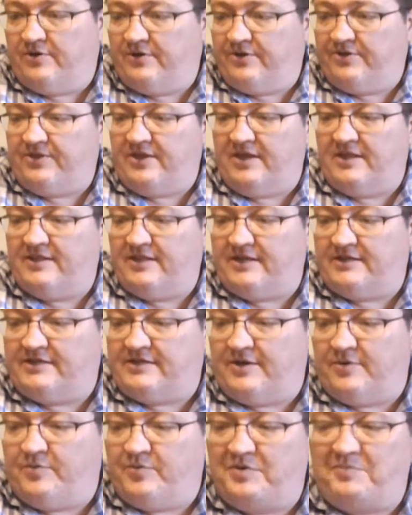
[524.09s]
all the baits
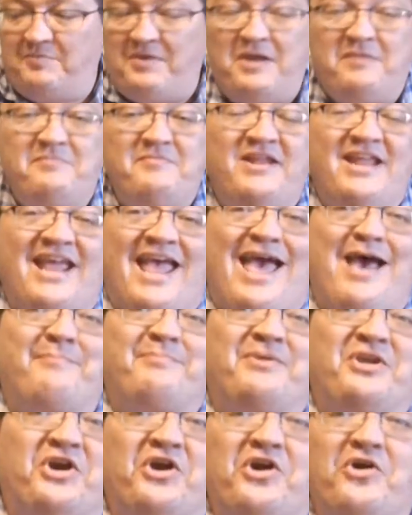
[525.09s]
and all that I got in the
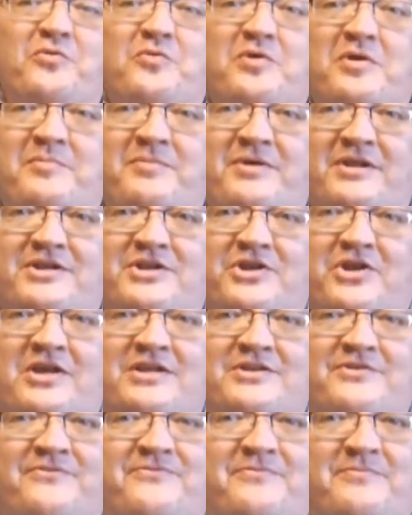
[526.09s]
box. I'm very
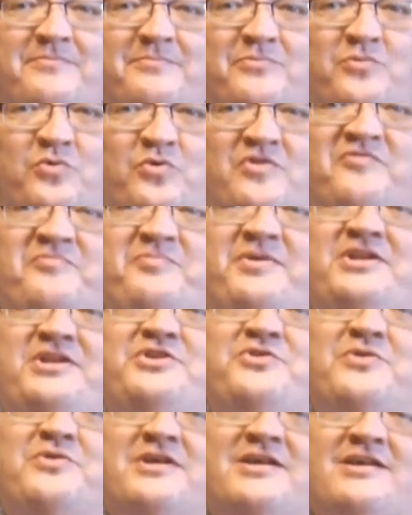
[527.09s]
pleased
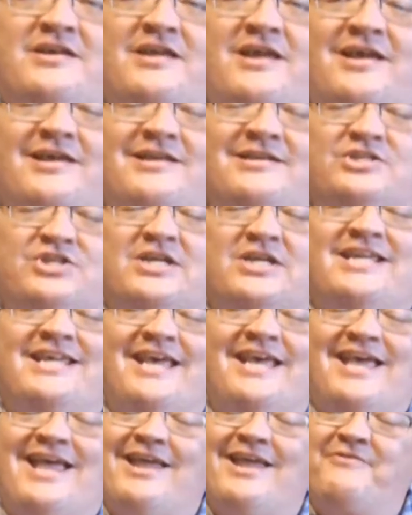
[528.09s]
with the
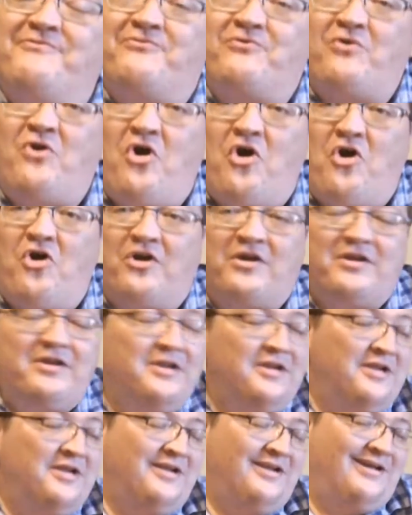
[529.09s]
box that I got this
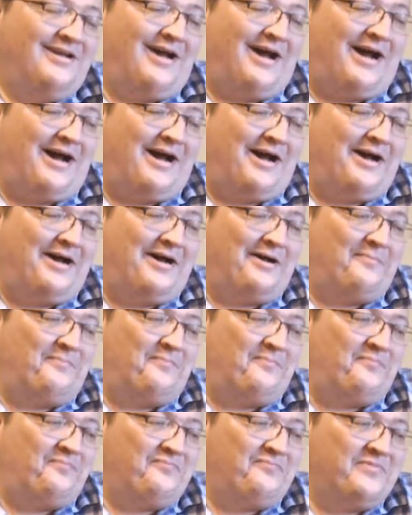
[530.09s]
month.
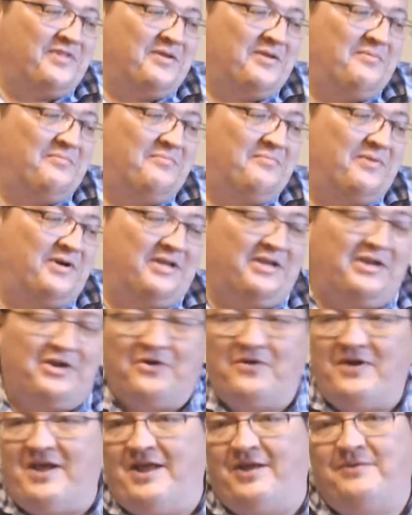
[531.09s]
Conversely,
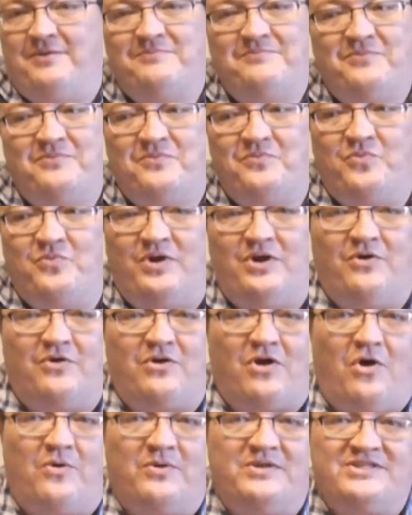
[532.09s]
with the mystery
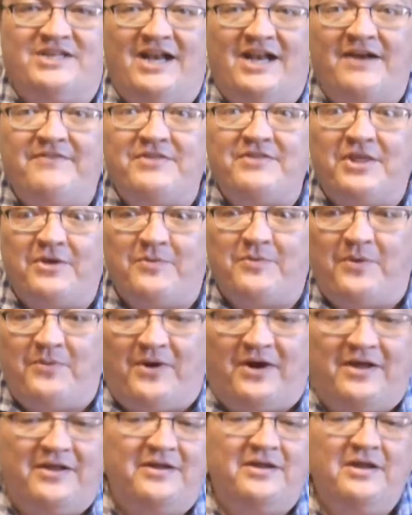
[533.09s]
tackle box that I got
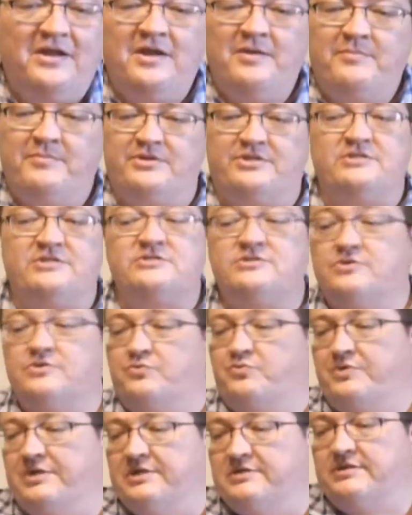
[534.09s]
in May,
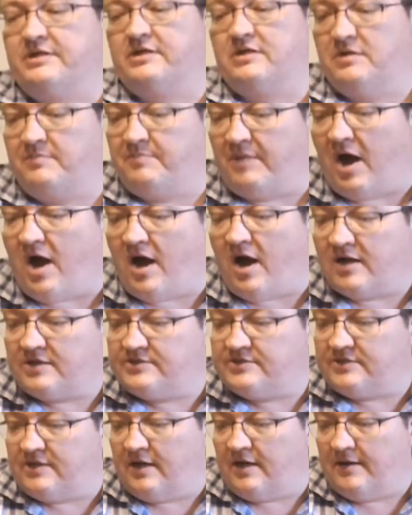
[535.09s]
wasn't nearly as
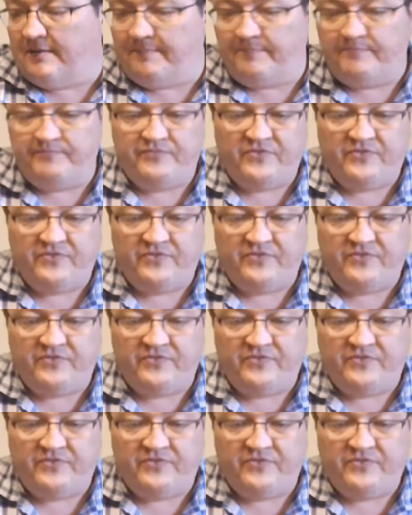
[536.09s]
happy with it.